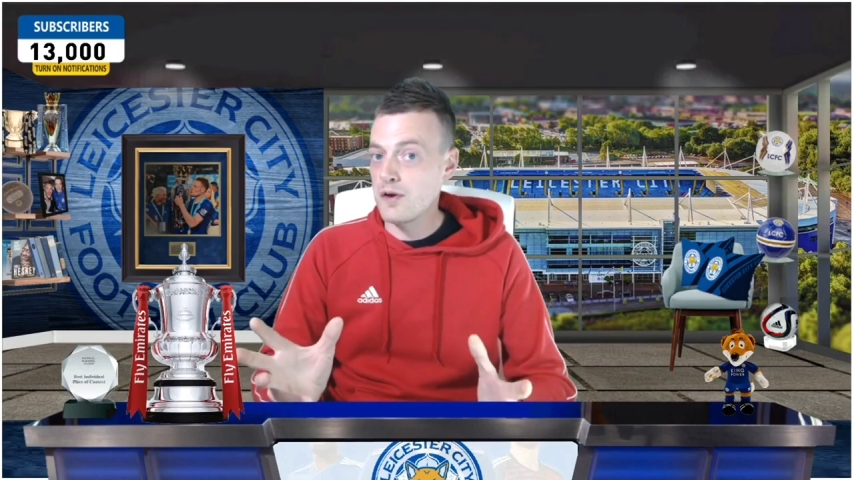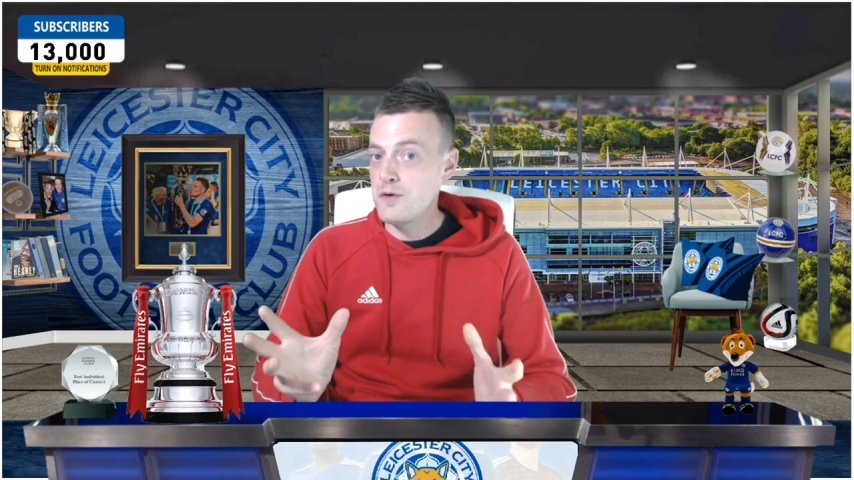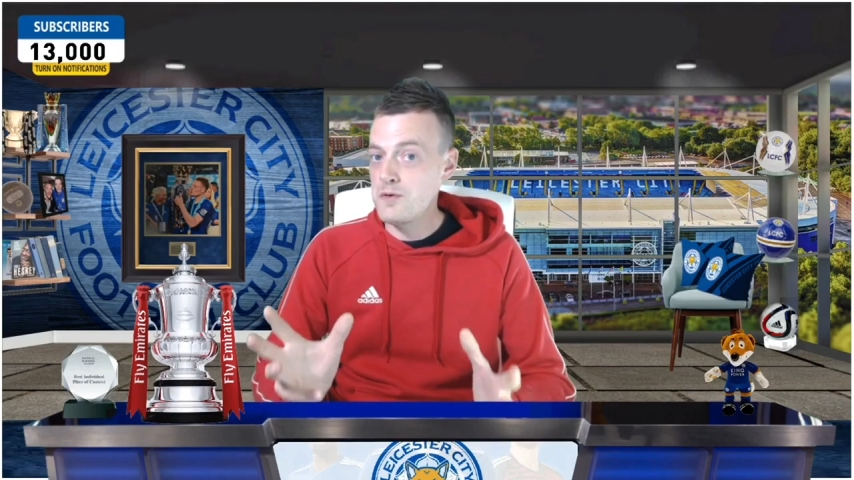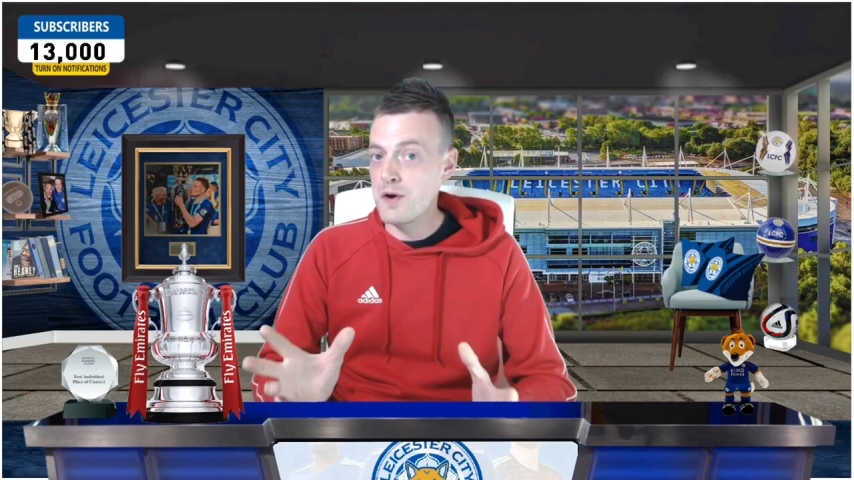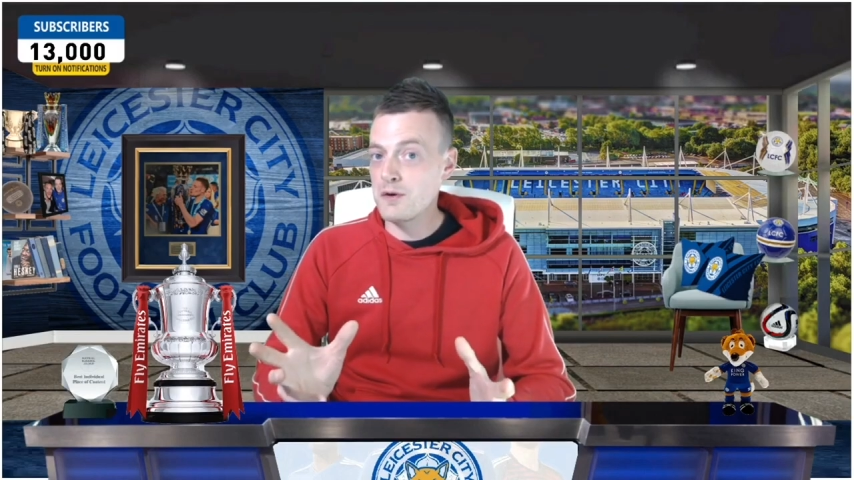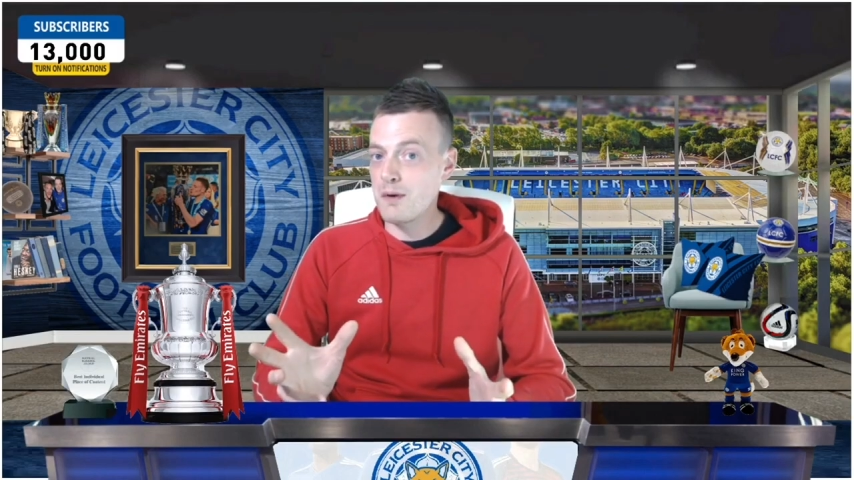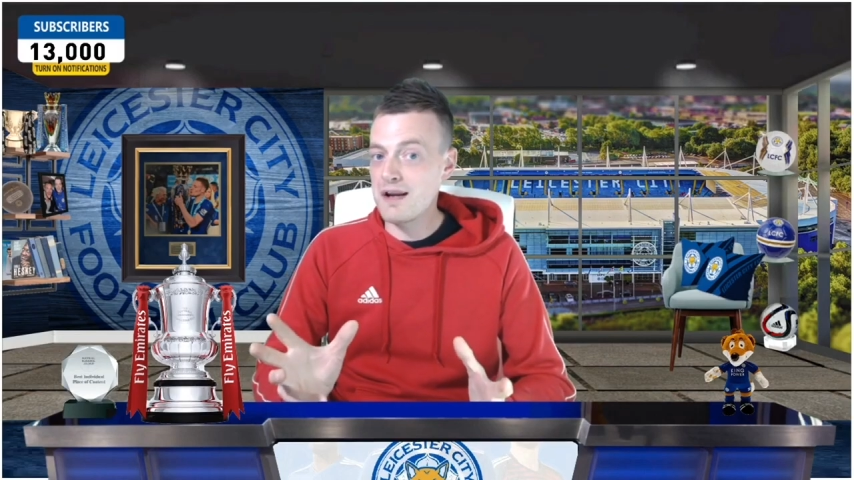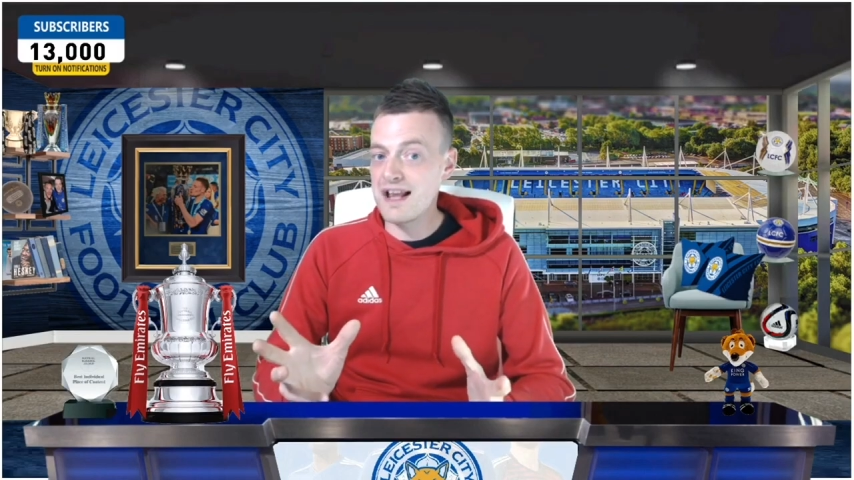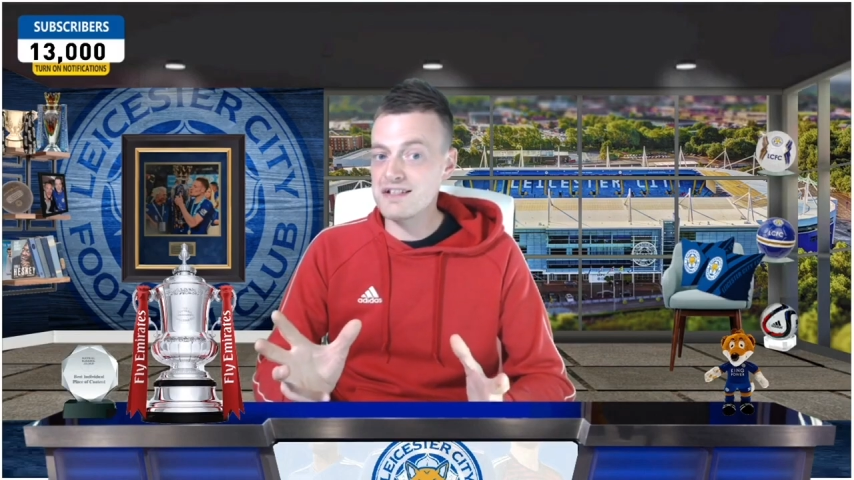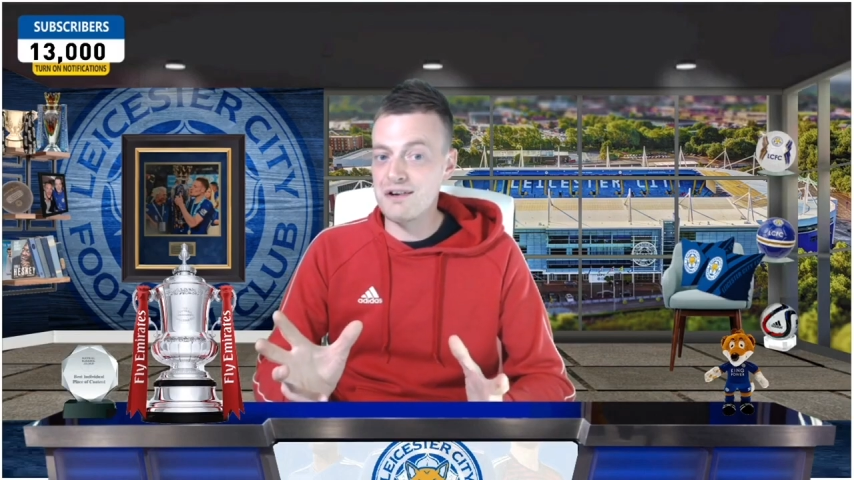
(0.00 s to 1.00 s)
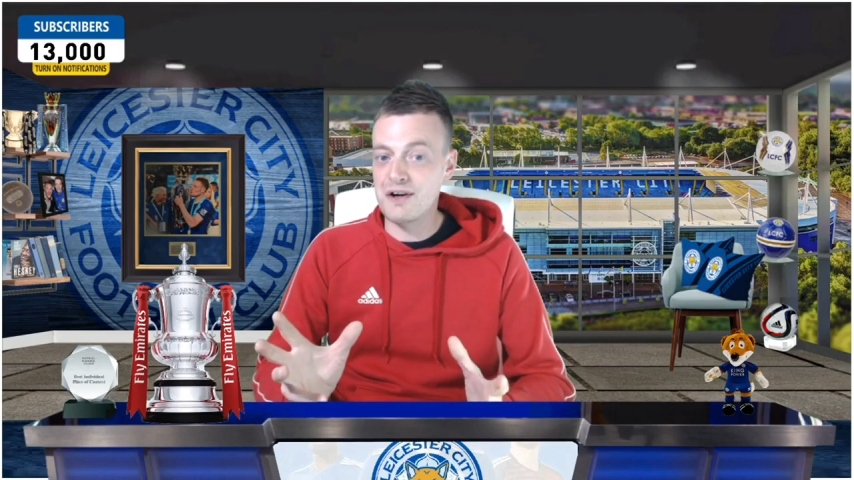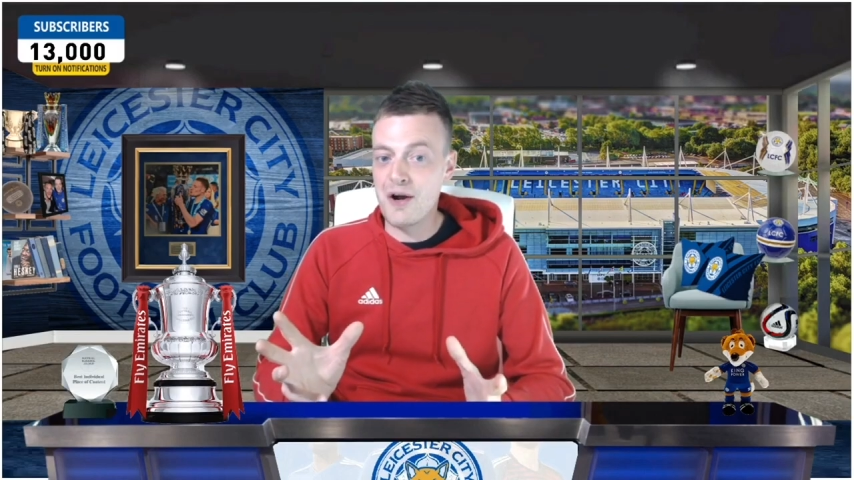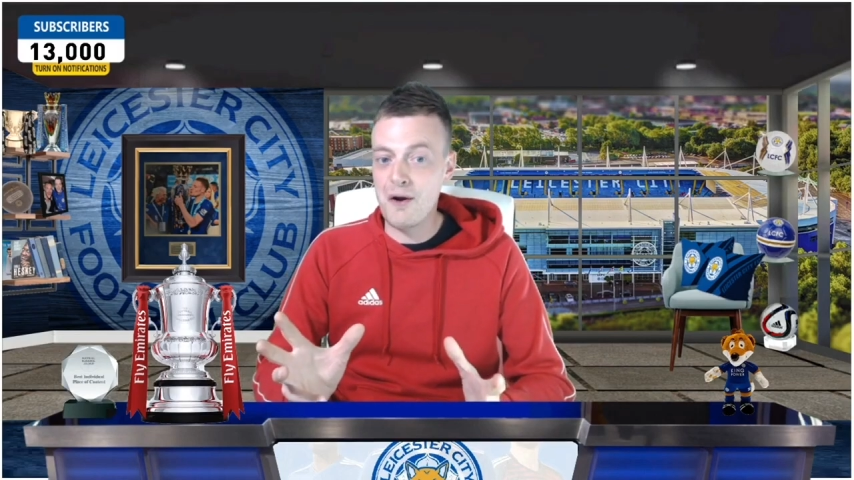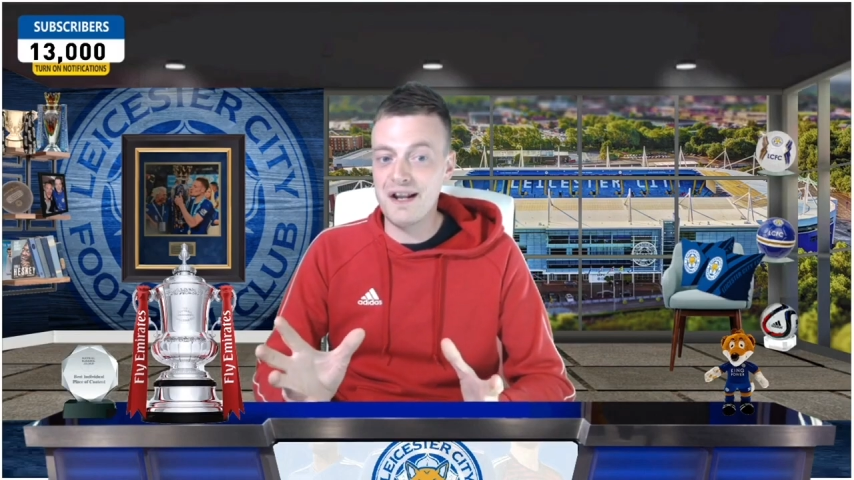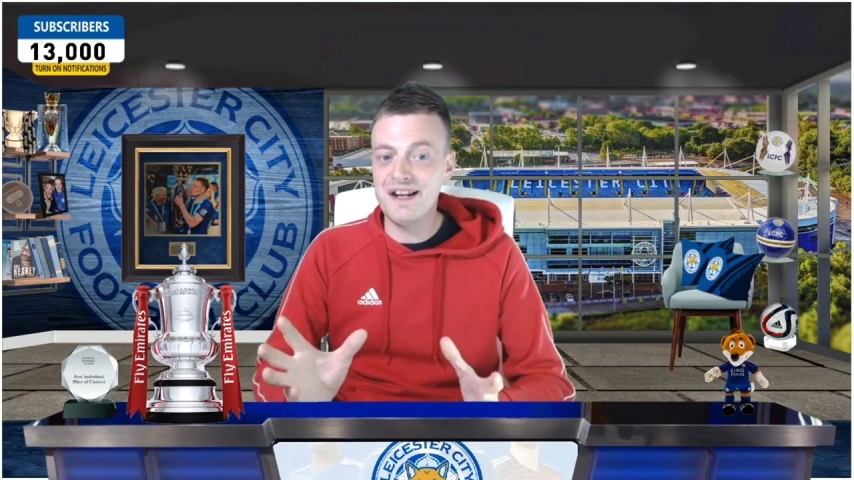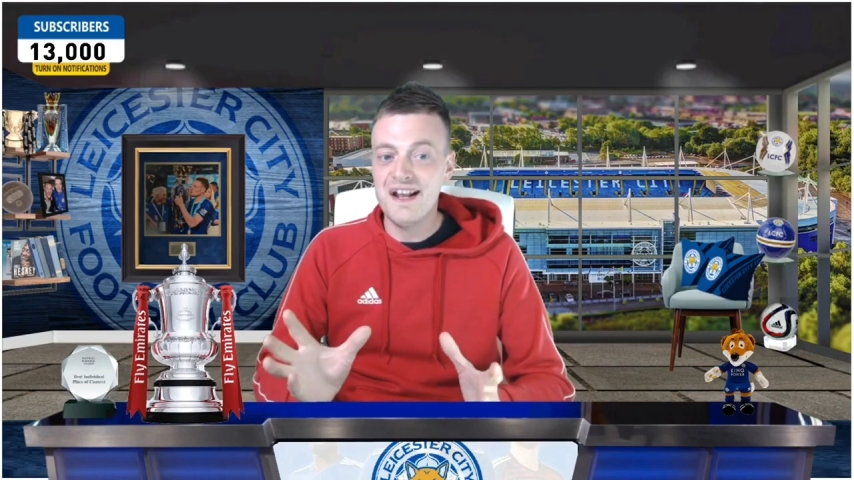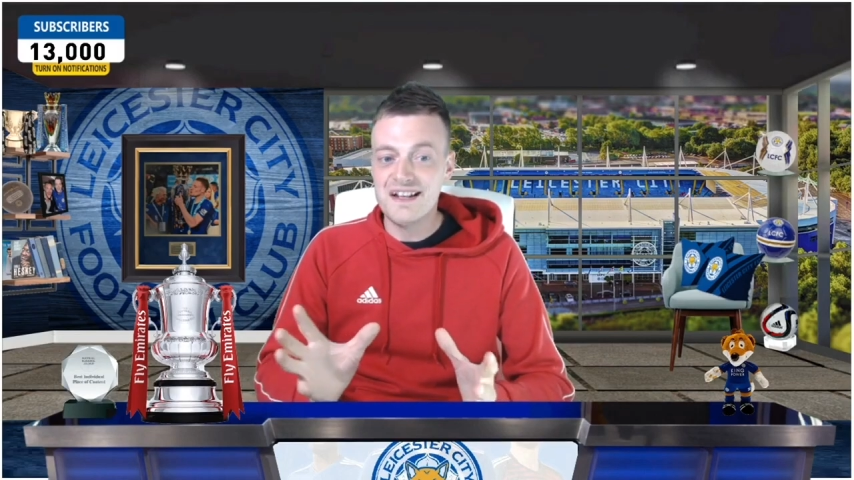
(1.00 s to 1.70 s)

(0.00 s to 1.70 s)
Who knows where Leicester are going?